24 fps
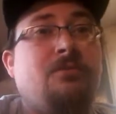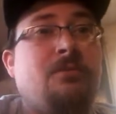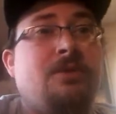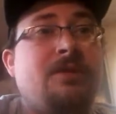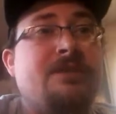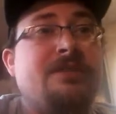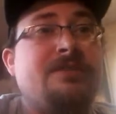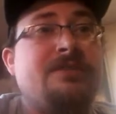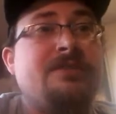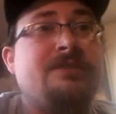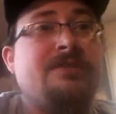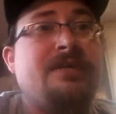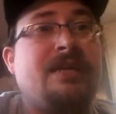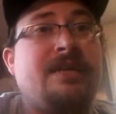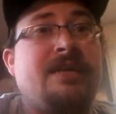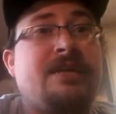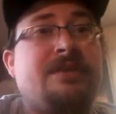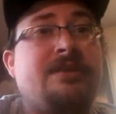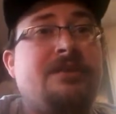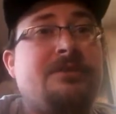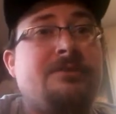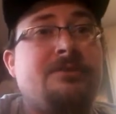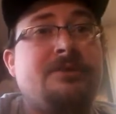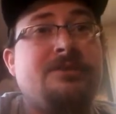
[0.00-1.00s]
was
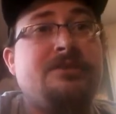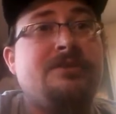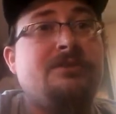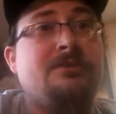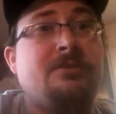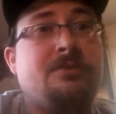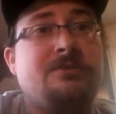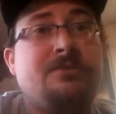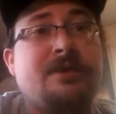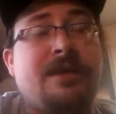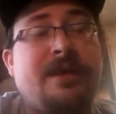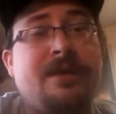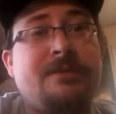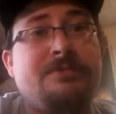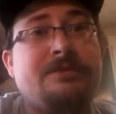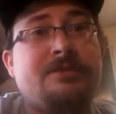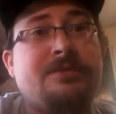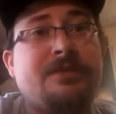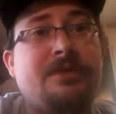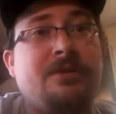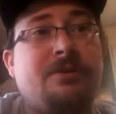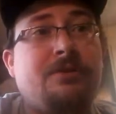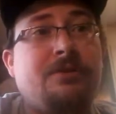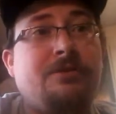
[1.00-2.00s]
that there is no time
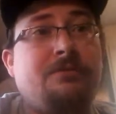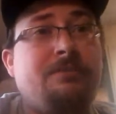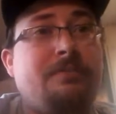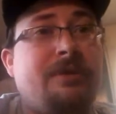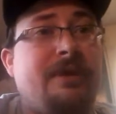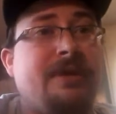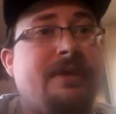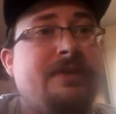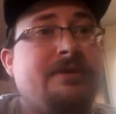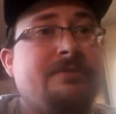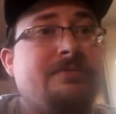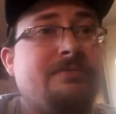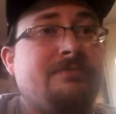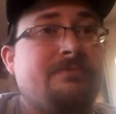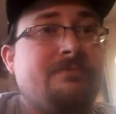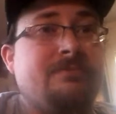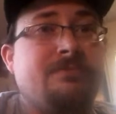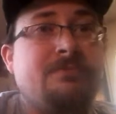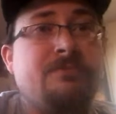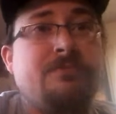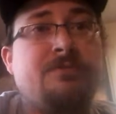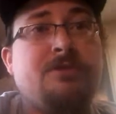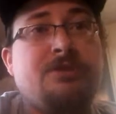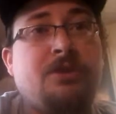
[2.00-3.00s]
scale being
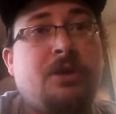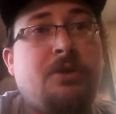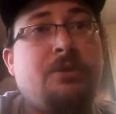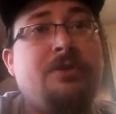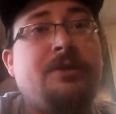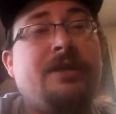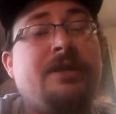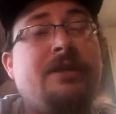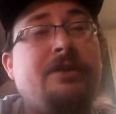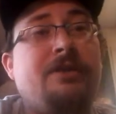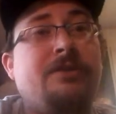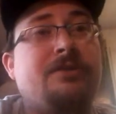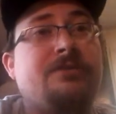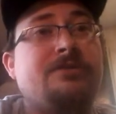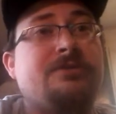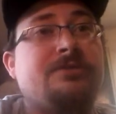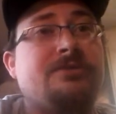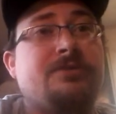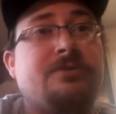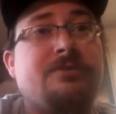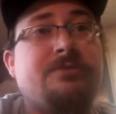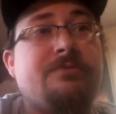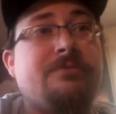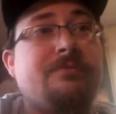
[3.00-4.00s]
shown here,
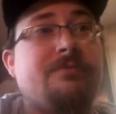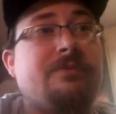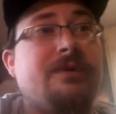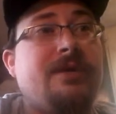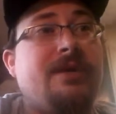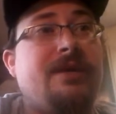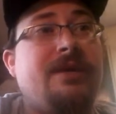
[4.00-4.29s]
so